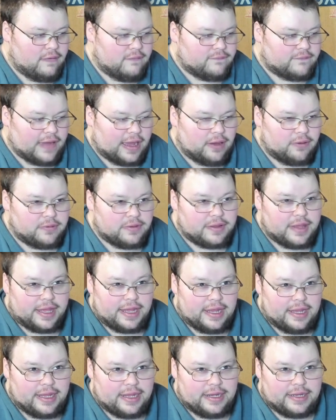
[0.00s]
found
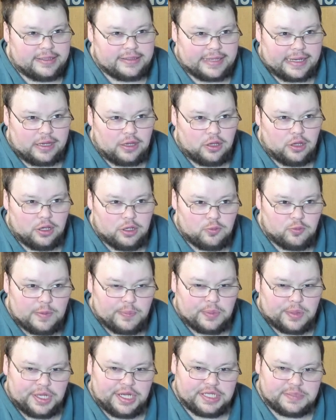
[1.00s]
that it is a good
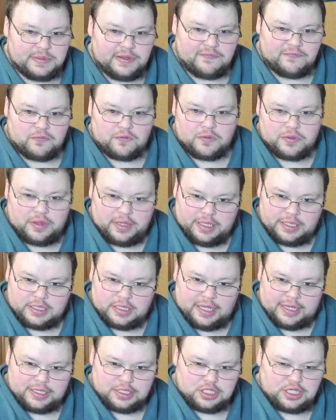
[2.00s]
replacement for
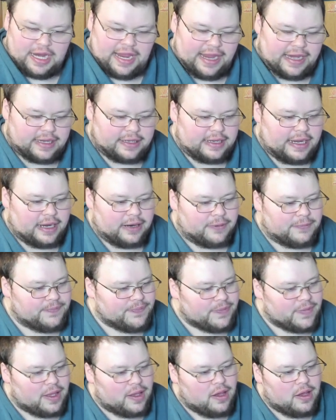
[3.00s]
things like Jack. Now,
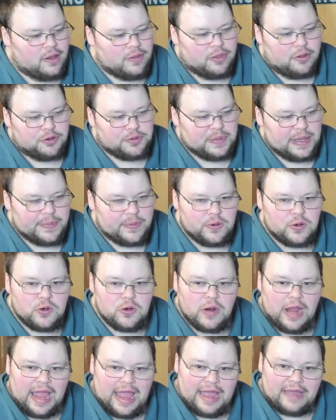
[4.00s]
those people
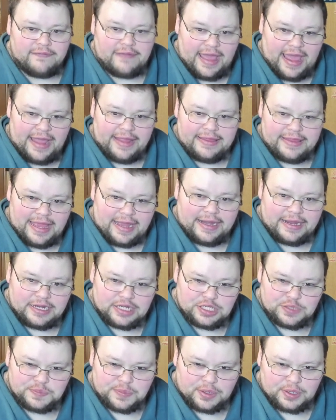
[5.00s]
who have had that
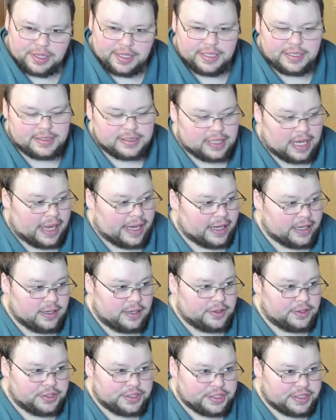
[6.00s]
experience, I can
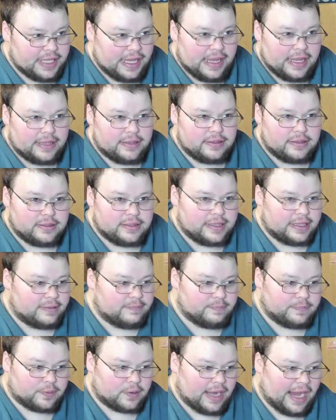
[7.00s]
understand
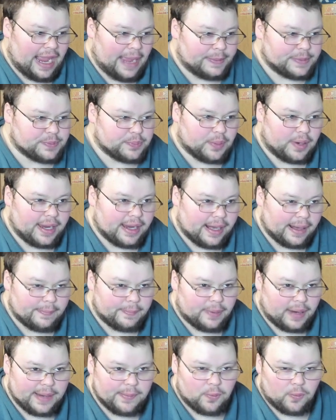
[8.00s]
that perhaps
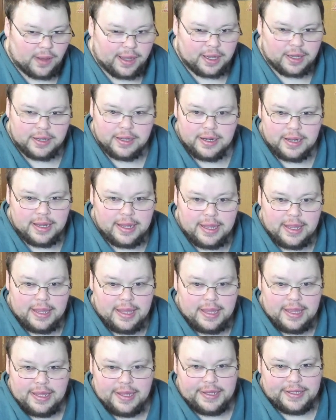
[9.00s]
Pipewire
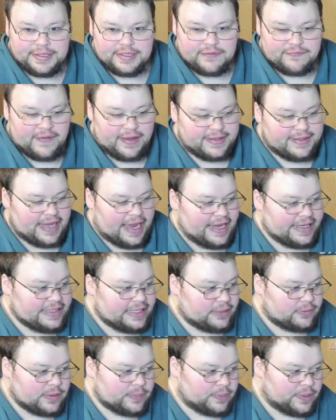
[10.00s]
is a
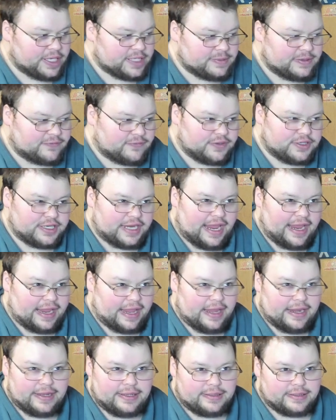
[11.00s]
fantastic replacement for
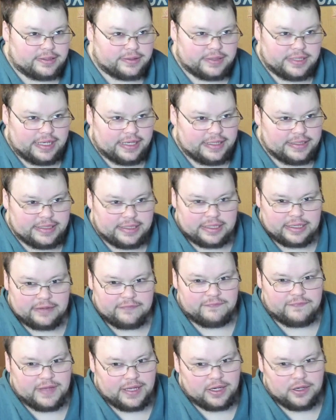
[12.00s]
Jack and it's easy to
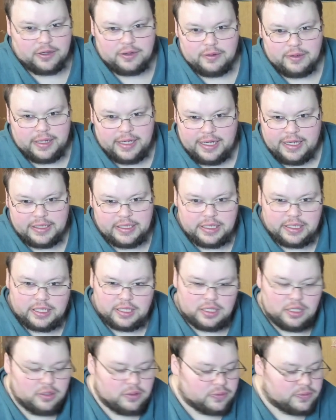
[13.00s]
configure and easy
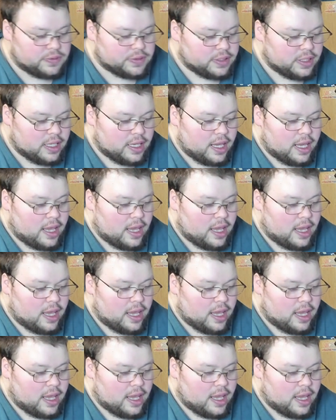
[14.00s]
to use.